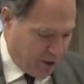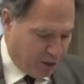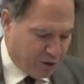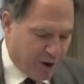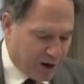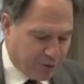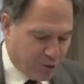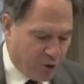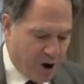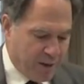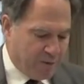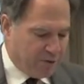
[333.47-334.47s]
The threat of
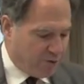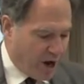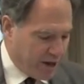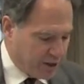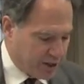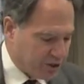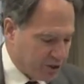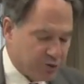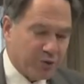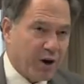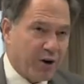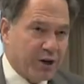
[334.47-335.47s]
crime and violence
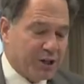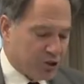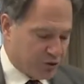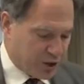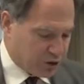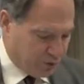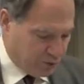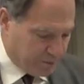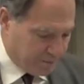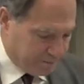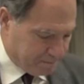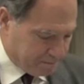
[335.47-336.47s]
is very stressful,